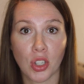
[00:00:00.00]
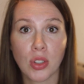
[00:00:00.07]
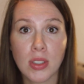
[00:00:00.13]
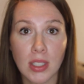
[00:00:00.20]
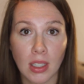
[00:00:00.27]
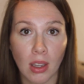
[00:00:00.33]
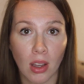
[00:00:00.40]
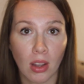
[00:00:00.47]

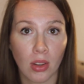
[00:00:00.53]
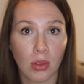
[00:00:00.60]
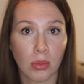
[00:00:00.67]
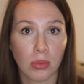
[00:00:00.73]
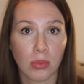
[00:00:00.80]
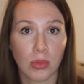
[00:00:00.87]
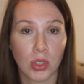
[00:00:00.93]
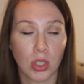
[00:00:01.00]
nursing
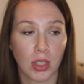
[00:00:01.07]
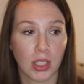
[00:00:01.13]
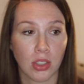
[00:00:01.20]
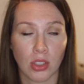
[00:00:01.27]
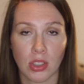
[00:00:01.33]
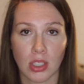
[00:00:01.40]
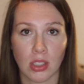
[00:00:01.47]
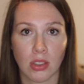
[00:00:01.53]
home during
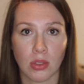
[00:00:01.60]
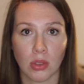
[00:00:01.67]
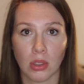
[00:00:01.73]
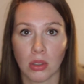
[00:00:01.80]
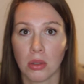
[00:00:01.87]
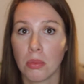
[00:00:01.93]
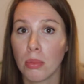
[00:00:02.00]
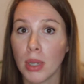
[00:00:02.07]
nursing
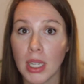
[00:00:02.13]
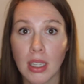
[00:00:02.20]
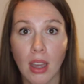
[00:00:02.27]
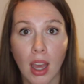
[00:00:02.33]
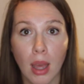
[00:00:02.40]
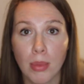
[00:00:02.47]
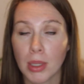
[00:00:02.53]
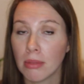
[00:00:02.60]
school. Pretty
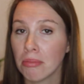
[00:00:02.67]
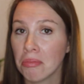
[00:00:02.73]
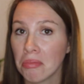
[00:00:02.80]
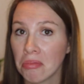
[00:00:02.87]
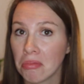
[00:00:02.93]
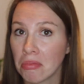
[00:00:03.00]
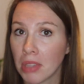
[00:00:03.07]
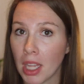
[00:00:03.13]
common.
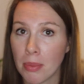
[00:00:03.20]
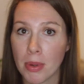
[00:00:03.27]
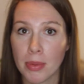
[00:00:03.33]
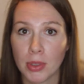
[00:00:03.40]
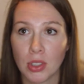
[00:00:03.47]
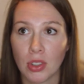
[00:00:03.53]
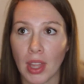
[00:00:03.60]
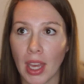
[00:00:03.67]
A lot of
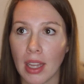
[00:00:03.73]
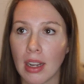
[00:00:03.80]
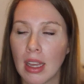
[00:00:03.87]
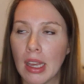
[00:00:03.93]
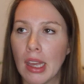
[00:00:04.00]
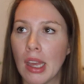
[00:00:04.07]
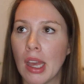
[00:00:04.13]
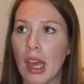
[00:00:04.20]
people do that.
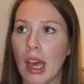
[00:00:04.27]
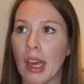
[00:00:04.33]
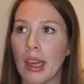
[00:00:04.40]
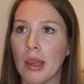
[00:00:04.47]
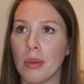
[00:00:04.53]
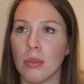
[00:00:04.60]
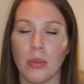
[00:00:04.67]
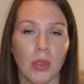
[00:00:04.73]

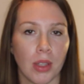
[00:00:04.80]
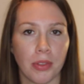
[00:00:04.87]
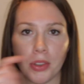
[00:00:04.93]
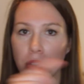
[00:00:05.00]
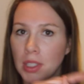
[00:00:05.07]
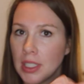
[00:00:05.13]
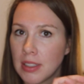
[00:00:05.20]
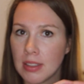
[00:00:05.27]
If
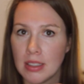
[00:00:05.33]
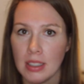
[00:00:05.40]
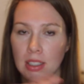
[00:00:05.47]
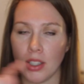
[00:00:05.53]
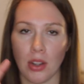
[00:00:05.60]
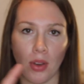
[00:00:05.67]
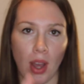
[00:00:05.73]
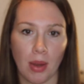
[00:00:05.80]
you list,
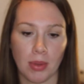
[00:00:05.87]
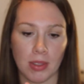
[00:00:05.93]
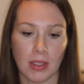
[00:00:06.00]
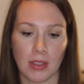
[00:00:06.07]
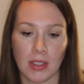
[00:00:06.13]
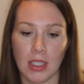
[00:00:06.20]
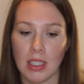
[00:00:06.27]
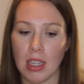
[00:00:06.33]
you know, I was a
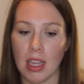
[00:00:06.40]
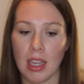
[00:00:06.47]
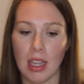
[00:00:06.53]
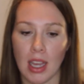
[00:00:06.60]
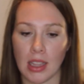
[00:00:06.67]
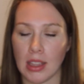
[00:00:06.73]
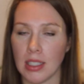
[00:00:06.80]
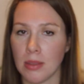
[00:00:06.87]

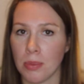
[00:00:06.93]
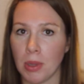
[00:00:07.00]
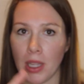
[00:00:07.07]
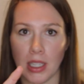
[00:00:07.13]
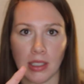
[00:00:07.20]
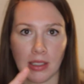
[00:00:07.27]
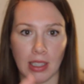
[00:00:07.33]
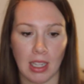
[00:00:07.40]
CNA at this
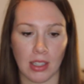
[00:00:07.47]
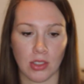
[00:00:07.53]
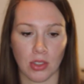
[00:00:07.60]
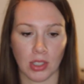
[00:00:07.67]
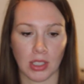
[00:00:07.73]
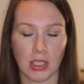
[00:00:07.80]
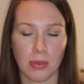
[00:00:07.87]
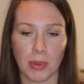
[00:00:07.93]
place
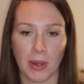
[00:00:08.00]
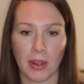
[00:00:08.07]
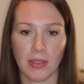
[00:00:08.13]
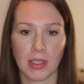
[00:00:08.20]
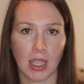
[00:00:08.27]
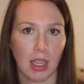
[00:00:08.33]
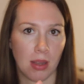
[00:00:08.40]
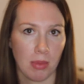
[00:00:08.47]
during this period
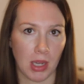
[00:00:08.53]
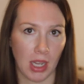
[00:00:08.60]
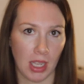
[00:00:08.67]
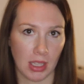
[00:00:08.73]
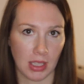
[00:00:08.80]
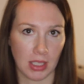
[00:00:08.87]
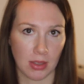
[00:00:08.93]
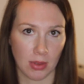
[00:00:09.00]
of time and I
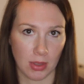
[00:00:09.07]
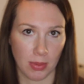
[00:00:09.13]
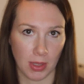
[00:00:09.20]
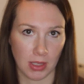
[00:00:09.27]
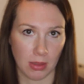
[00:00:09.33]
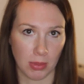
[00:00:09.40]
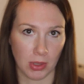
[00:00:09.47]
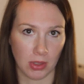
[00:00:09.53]
had these
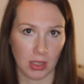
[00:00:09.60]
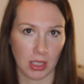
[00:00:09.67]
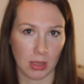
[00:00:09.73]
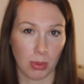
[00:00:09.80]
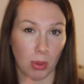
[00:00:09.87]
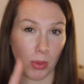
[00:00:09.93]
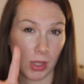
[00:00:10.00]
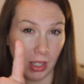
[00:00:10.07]
responsibilities.
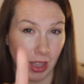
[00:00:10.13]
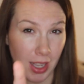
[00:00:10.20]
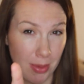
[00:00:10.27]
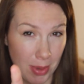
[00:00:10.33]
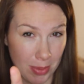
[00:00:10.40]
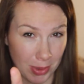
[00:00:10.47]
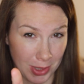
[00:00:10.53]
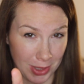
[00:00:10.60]
But what a lot
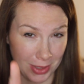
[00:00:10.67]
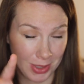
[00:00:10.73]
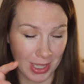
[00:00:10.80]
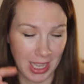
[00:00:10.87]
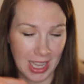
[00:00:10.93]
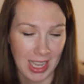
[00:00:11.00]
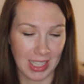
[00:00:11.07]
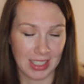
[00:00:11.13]
of people do
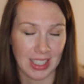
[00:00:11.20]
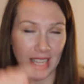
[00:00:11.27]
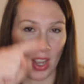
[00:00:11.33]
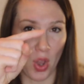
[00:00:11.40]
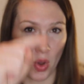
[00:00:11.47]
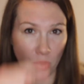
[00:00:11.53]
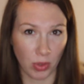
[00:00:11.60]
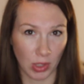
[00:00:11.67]
is they
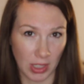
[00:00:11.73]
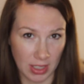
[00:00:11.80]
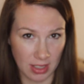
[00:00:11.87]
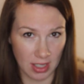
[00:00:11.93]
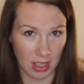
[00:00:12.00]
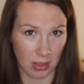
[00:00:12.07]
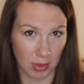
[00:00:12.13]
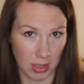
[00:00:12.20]

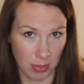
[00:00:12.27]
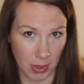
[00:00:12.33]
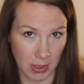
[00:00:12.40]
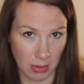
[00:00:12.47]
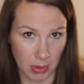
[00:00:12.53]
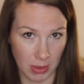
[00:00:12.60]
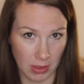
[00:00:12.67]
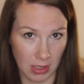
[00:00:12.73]
overlist the
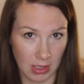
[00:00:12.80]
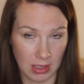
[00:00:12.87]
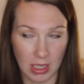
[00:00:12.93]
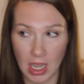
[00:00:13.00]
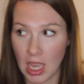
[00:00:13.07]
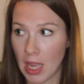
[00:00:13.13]
responsibilities.